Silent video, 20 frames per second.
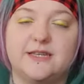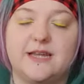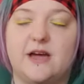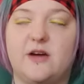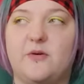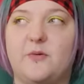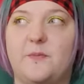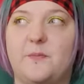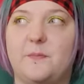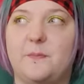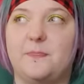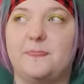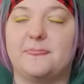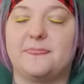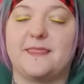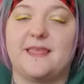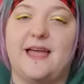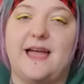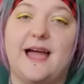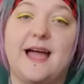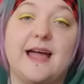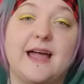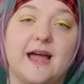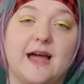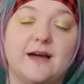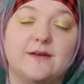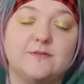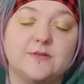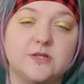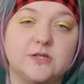Now, I
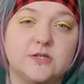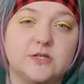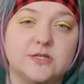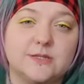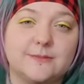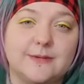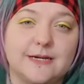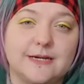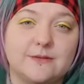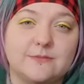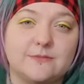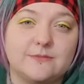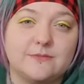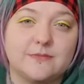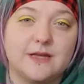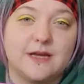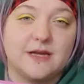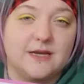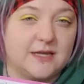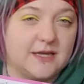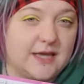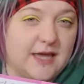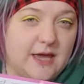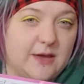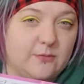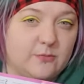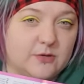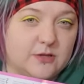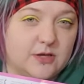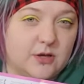have a yoga mat, and it
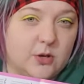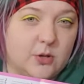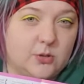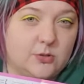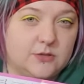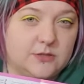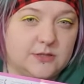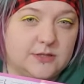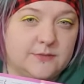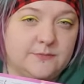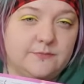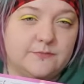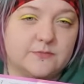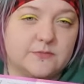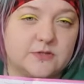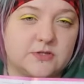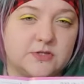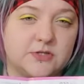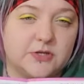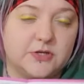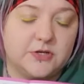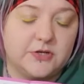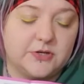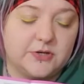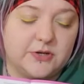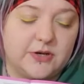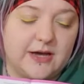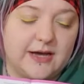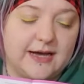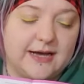came with a holder,
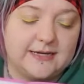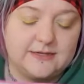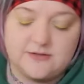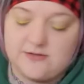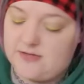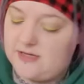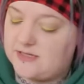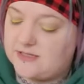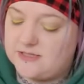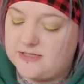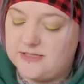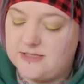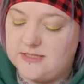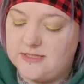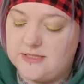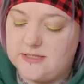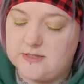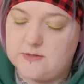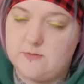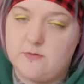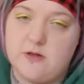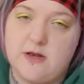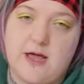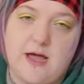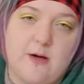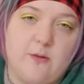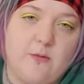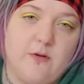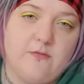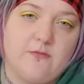so I don't actually need this one.
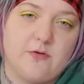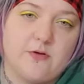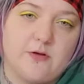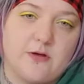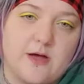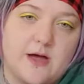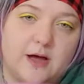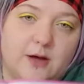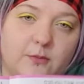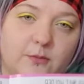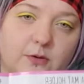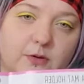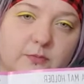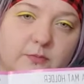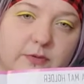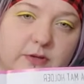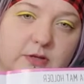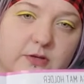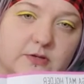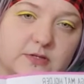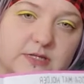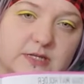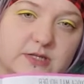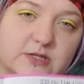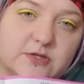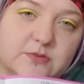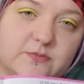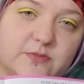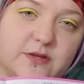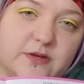However, I will be using
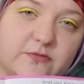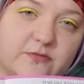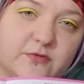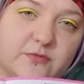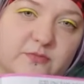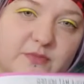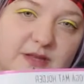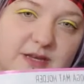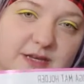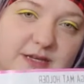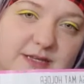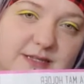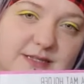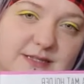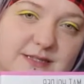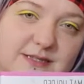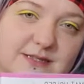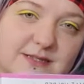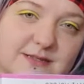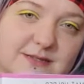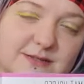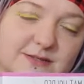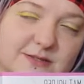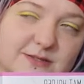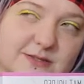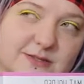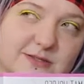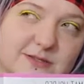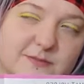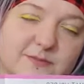something from this
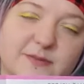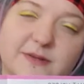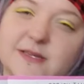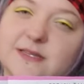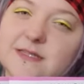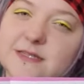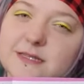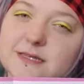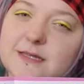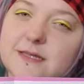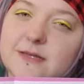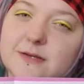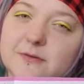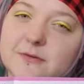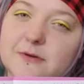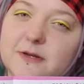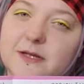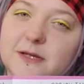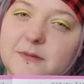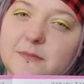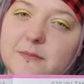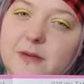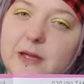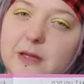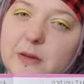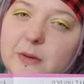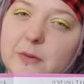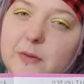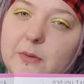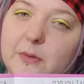to basically create
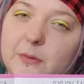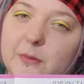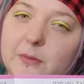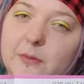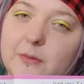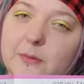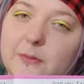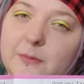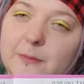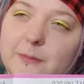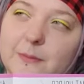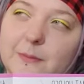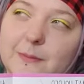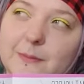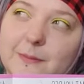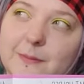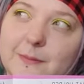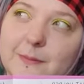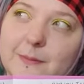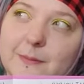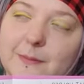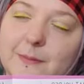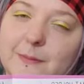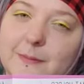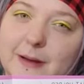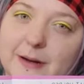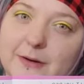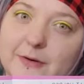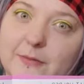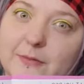my own
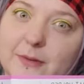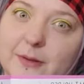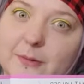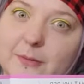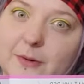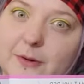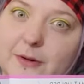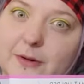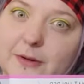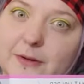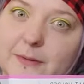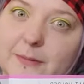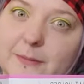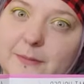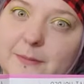macrame work.